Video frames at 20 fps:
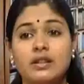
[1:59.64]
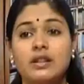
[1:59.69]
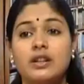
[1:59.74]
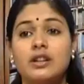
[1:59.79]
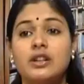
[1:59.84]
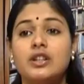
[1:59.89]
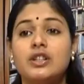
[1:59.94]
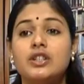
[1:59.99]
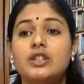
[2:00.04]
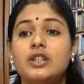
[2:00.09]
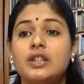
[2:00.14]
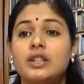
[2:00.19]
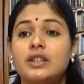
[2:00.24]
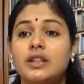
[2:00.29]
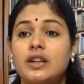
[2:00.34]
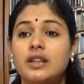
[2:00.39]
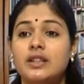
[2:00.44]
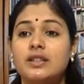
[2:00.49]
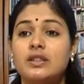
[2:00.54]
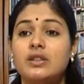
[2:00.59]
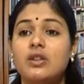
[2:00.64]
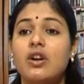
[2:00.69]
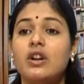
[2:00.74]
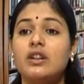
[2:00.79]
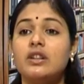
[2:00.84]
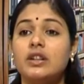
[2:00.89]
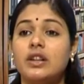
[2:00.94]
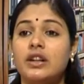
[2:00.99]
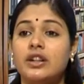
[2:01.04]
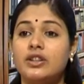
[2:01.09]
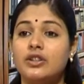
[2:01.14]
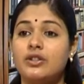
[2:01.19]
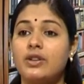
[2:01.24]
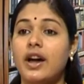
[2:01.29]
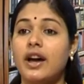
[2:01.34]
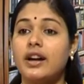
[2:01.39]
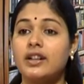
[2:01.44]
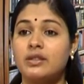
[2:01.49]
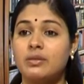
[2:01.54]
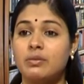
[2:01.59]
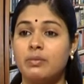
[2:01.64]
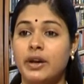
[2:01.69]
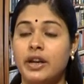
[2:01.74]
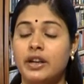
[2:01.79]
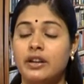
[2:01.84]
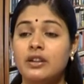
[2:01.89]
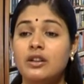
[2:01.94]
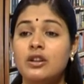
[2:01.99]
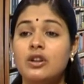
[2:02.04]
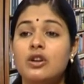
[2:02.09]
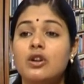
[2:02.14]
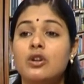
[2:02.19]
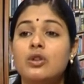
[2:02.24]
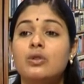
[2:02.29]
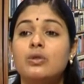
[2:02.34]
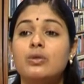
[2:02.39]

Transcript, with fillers: she does not attract men who